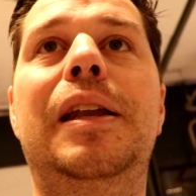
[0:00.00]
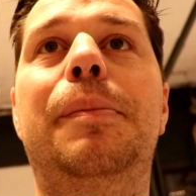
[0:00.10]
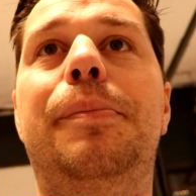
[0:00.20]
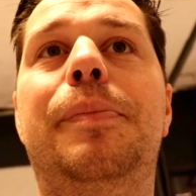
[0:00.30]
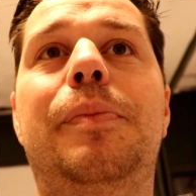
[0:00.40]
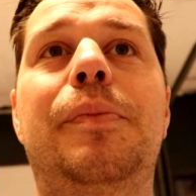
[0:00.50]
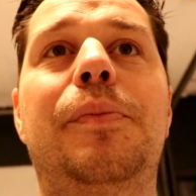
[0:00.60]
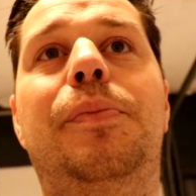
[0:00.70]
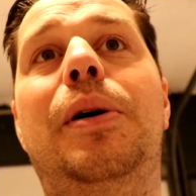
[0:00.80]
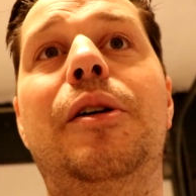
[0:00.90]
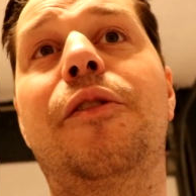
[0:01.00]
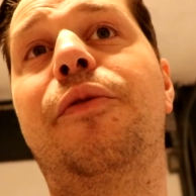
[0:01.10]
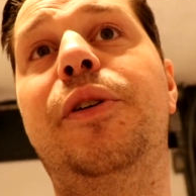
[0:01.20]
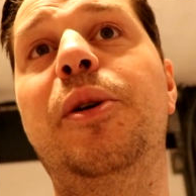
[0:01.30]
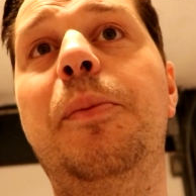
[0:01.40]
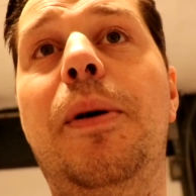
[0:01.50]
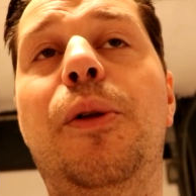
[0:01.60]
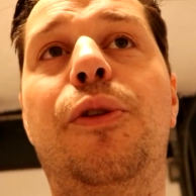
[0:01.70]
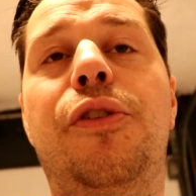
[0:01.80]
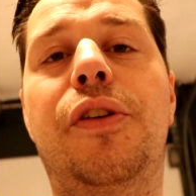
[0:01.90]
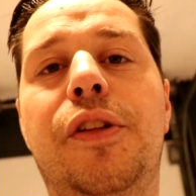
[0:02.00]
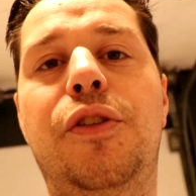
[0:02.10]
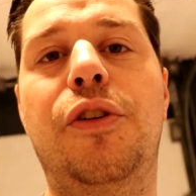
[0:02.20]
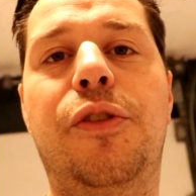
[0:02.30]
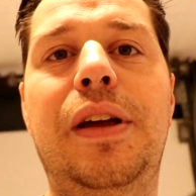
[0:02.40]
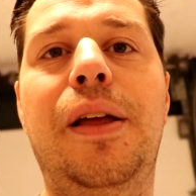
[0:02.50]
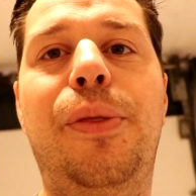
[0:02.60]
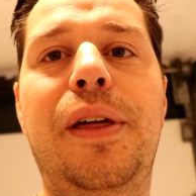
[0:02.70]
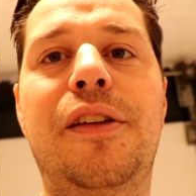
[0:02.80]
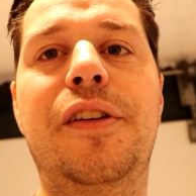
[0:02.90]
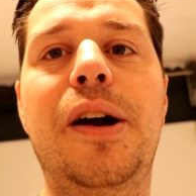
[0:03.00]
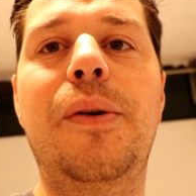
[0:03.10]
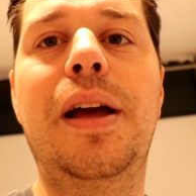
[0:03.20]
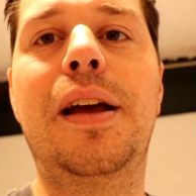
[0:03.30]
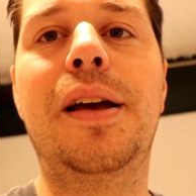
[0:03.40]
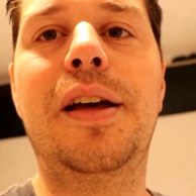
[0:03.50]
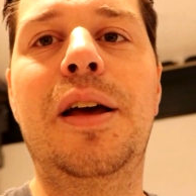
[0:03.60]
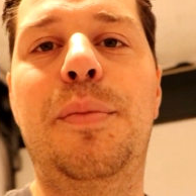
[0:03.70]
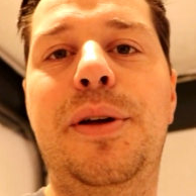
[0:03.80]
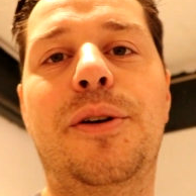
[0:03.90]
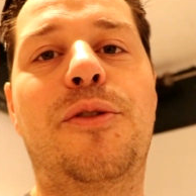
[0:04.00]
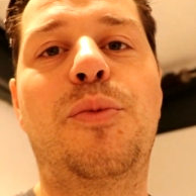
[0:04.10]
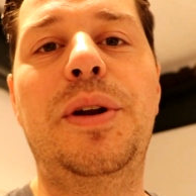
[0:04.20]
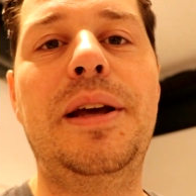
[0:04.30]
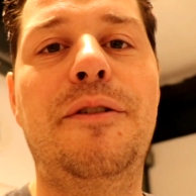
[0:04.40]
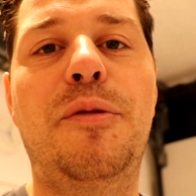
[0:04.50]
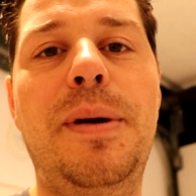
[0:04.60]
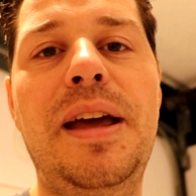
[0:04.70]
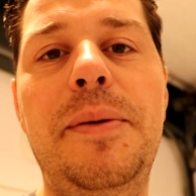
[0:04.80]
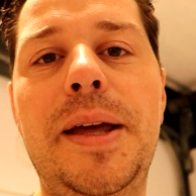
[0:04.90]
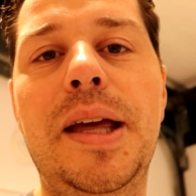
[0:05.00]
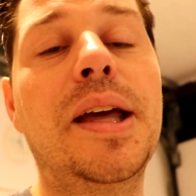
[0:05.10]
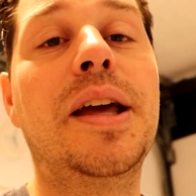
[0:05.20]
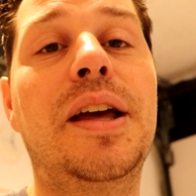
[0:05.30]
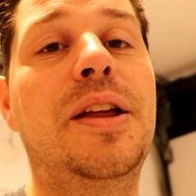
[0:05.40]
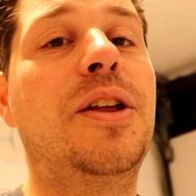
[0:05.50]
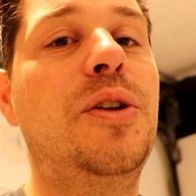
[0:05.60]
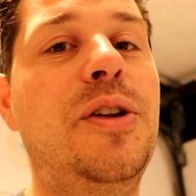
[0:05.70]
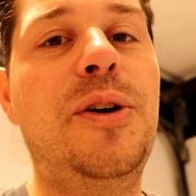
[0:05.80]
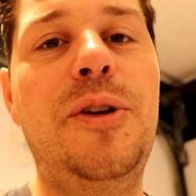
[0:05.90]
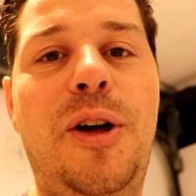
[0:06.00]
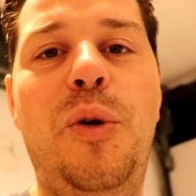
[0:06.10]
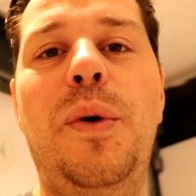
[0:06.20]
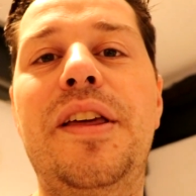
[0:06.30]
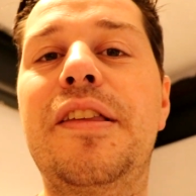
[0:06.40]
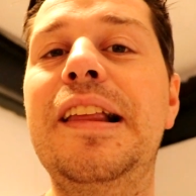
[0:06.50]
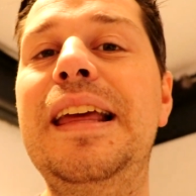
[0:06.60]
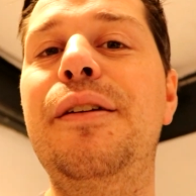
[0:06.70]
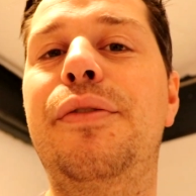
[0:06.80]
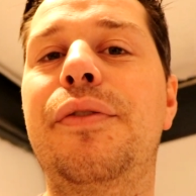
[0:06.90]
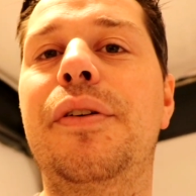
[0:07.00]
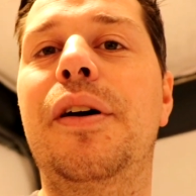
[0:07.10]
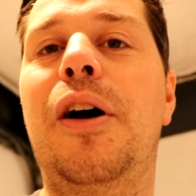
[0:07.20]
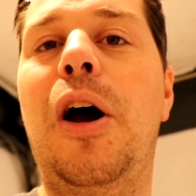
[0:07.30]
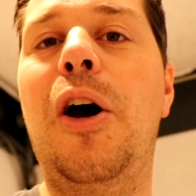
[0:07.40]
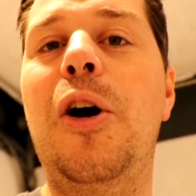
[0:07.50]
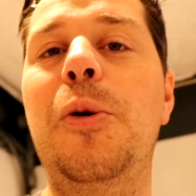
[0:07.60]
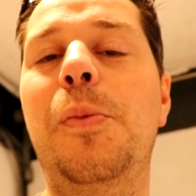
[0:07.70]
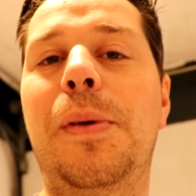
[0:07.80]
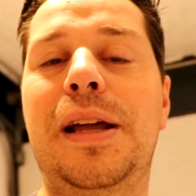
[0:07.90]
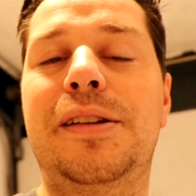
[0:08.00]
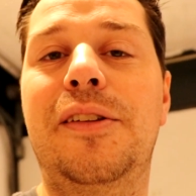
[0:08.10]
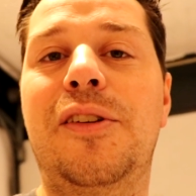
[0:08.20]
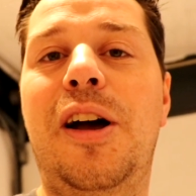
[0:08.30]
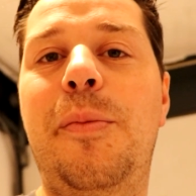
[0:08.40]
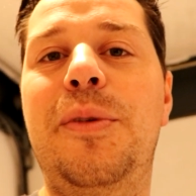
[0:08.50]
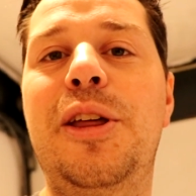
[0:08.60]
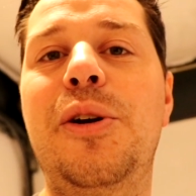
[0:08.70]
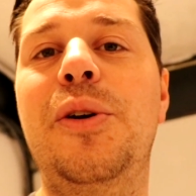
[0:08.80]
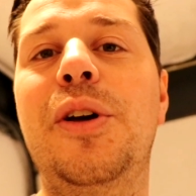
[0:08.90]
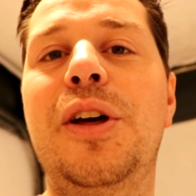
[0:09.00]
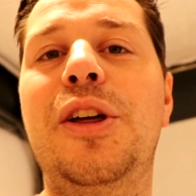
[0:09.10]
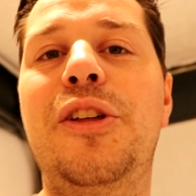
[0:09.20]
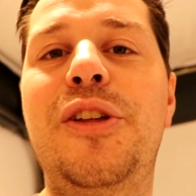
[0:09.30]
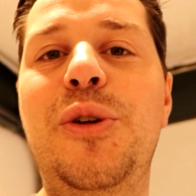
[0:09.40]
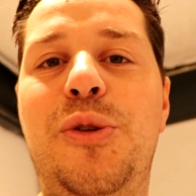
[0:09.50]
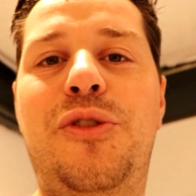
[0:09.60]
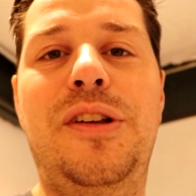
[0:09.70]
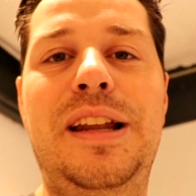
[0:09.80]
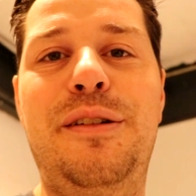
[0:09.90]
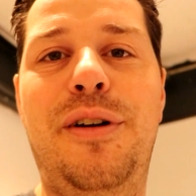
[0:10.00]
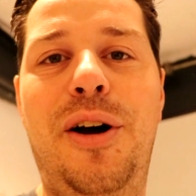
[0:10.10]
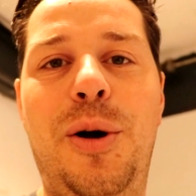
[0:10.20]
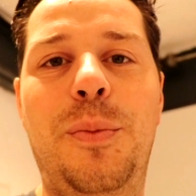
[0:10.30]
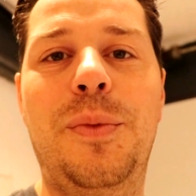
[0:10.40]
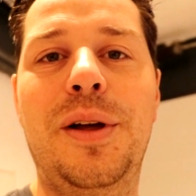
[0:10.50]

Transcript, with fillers: in the past few months just to get things going because when you have a baby, you don't always leave home at the time you used to leave home.